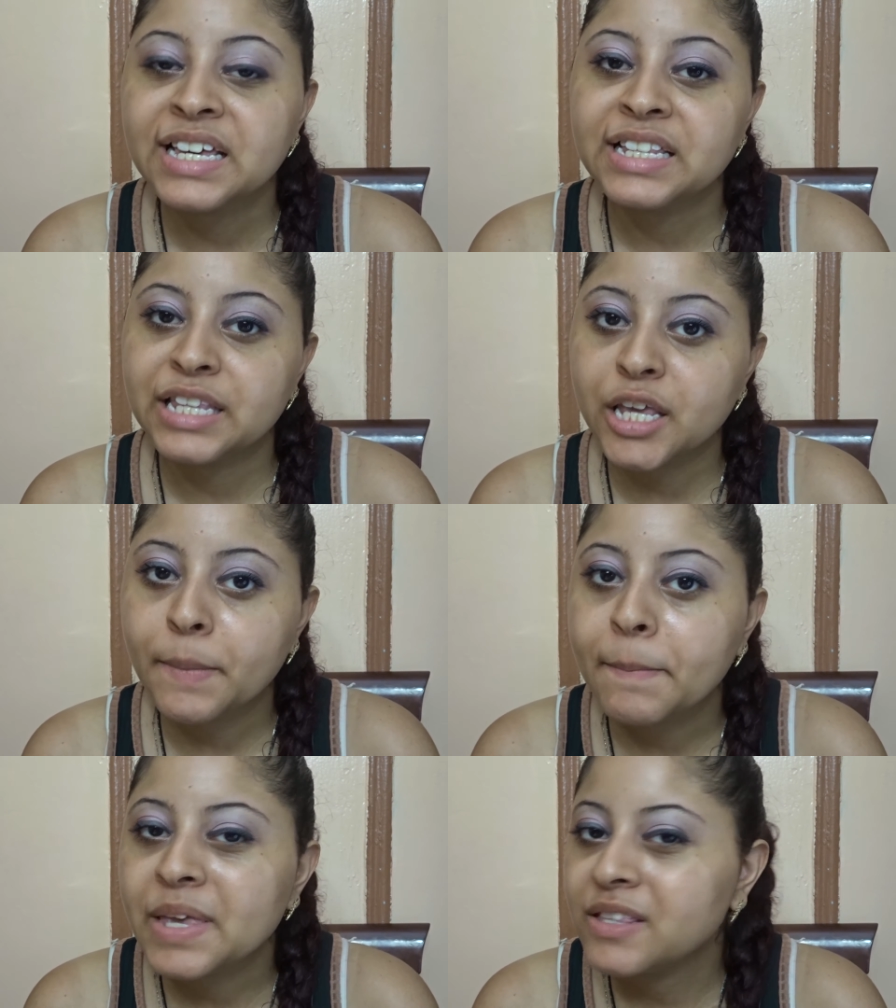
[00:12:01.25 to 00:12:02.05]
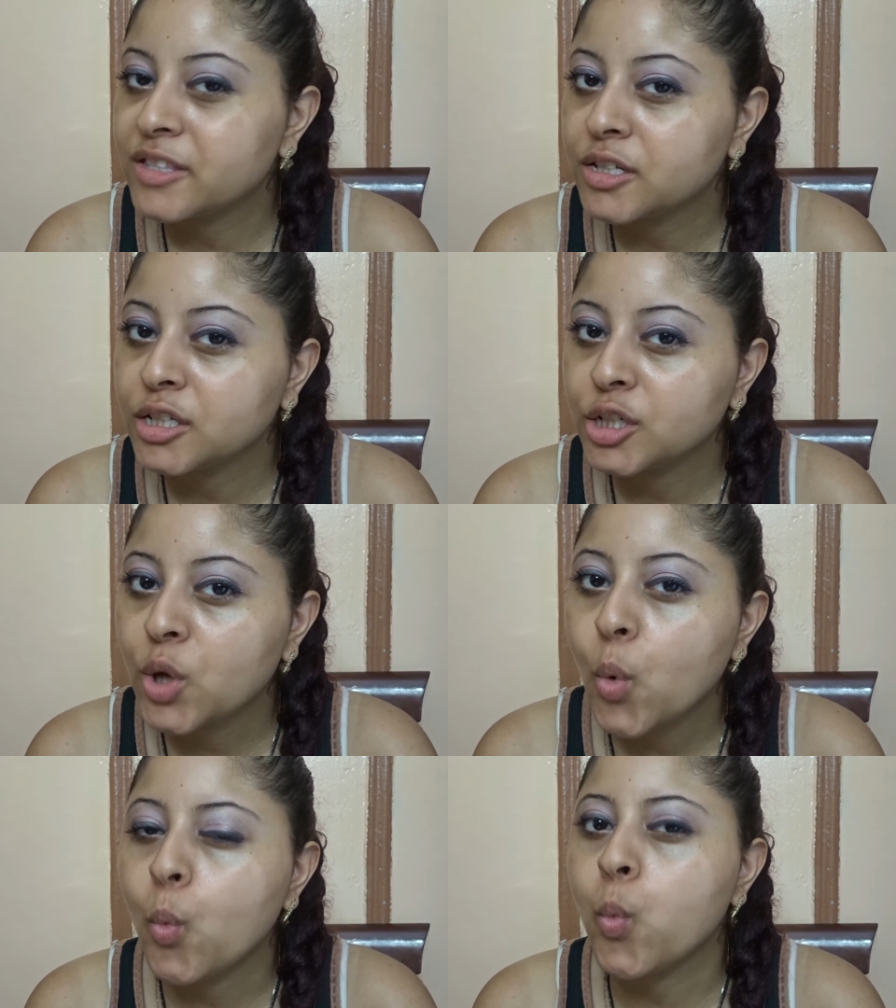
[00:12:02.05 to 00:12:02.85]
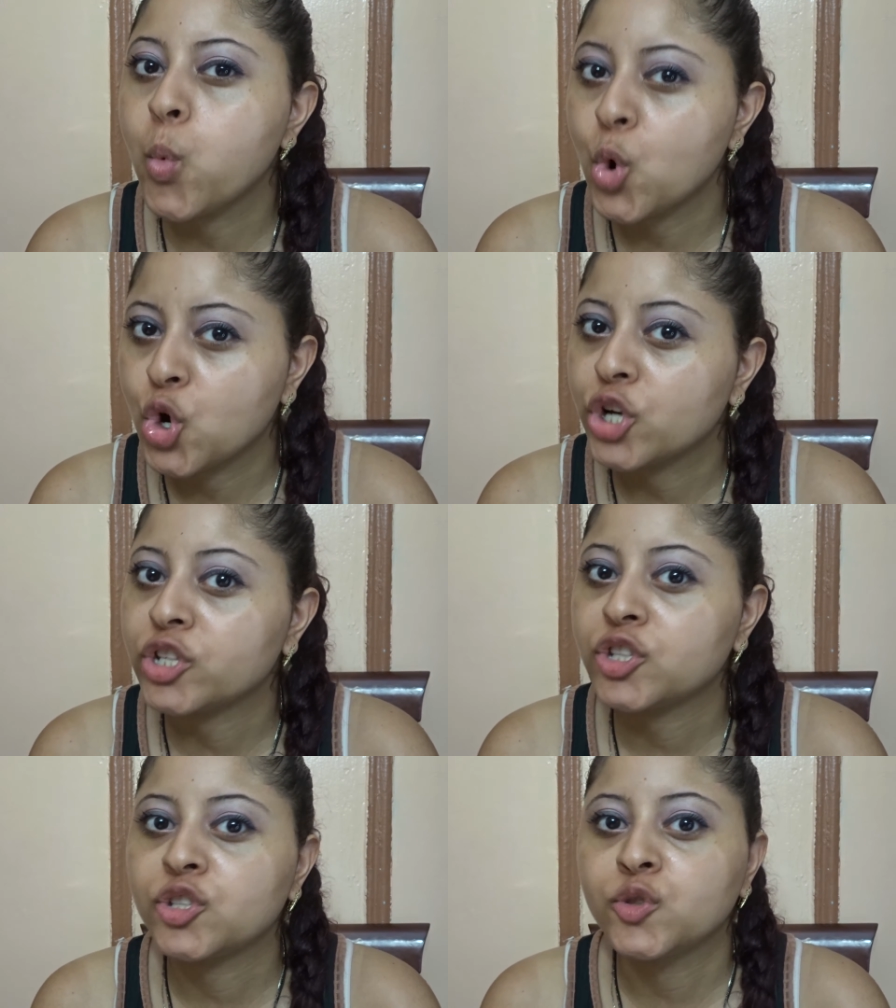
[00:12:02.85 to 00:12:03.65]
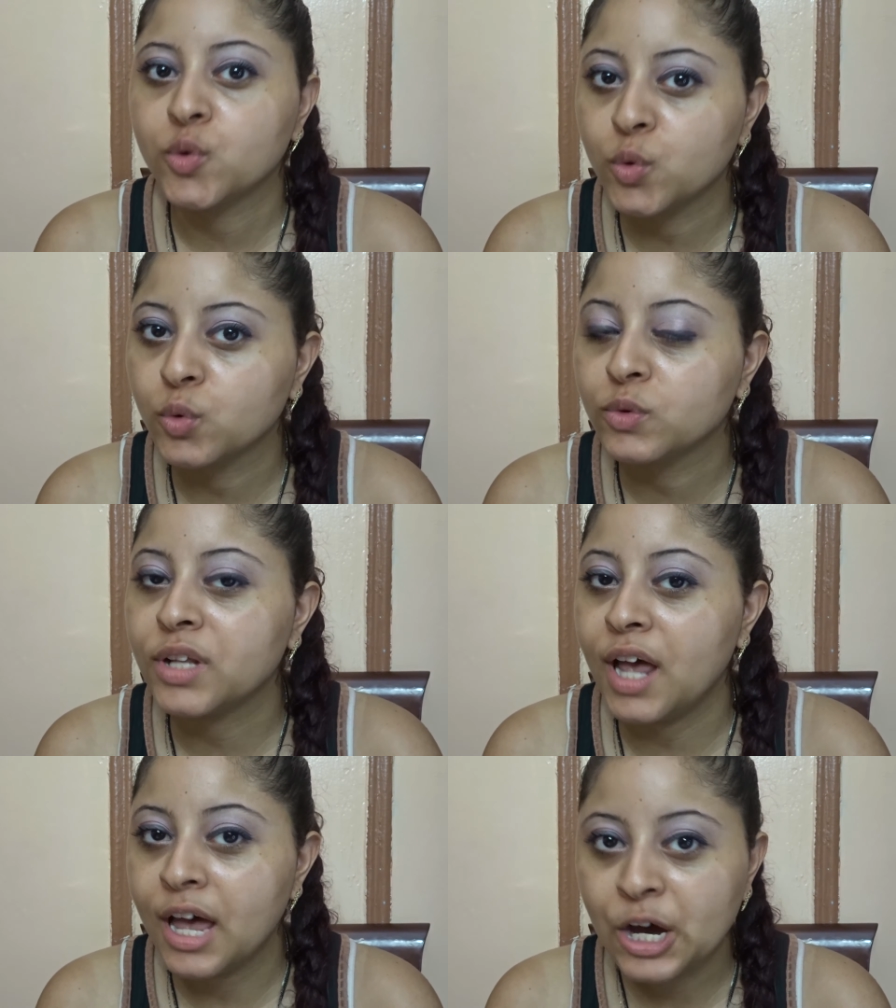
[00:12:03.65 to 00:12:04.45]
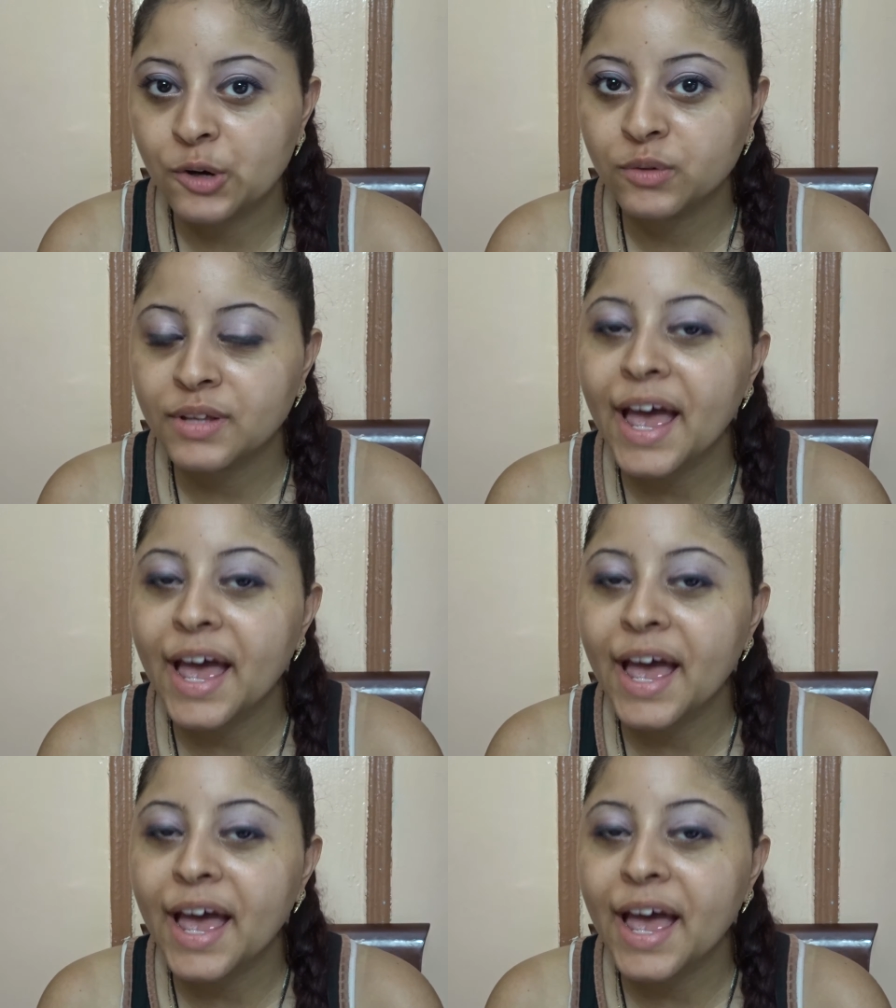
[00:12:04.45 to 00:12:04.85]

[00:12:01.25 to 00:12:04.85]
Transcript: they basically were sold out.